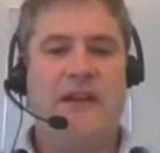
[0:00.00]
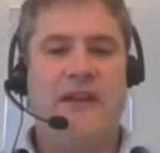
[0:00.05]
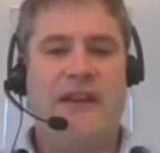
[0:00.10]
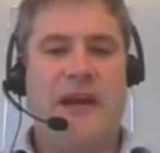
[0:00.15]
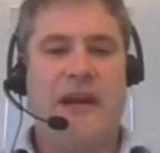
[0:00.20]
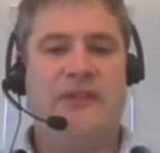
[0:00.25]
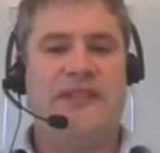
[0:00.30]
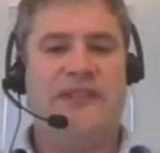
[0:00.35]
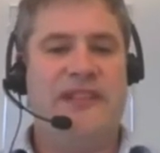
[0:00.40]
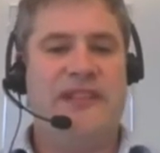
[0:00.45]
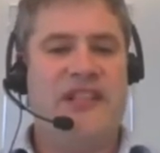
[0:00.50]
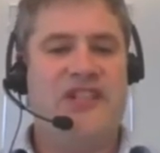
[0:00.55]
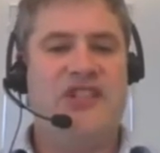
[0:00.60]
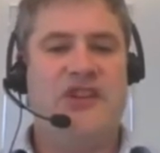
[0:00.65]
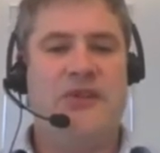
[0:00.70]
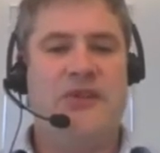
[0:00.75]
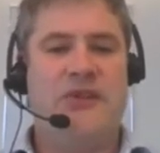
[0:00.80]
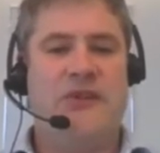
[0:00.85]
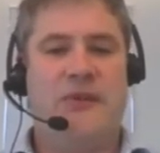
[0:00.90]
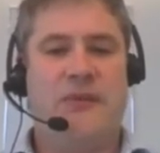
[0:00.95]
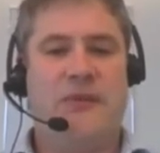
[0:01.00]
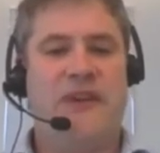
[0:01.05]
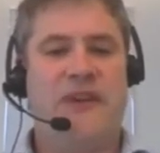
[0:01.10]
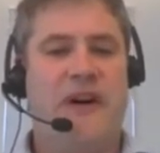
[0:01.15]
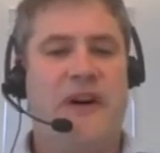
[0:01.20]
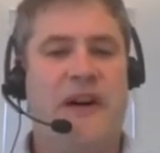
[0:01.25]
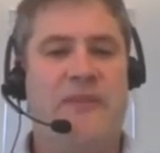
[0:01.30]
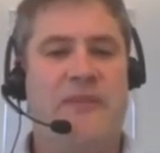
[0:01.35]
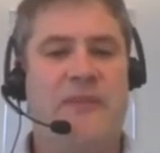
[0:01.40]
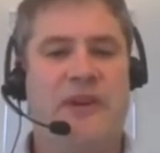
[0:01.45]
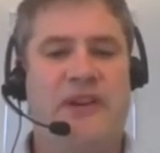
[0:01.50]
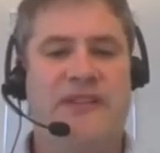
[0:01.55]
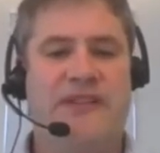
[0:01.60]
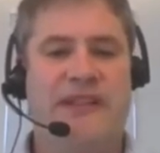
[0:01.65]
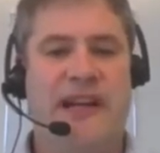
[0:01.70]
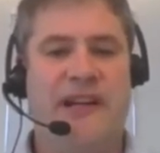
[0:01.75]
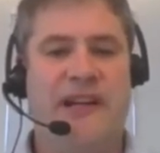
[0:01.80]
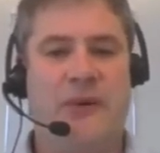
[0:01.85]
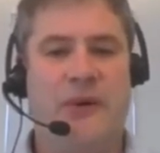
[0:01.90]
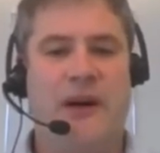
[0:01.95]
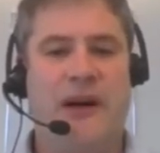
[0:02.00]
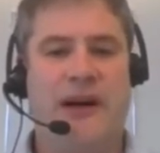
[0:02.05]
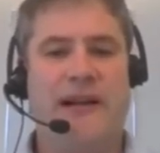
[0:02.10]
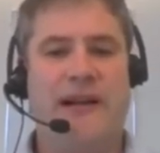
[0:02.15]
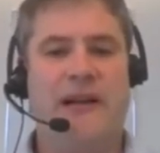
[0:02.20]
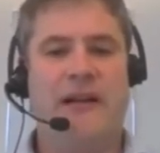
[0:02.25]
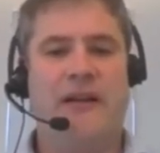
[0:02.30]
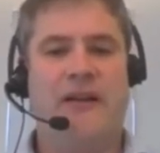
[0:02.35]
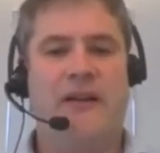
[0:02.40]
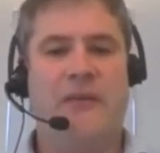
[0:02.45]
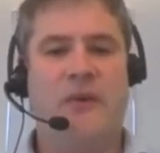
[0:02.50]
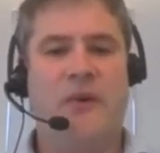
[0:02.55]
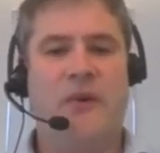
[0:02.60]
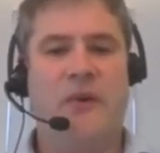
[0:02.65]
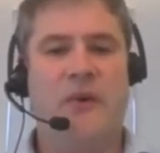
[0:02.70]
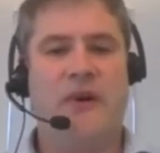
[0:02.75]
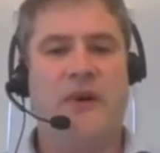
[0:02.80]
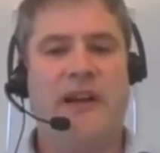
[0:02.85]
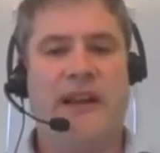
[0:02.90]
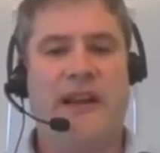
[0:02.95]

there was an issue from time because they had to idle a lot more,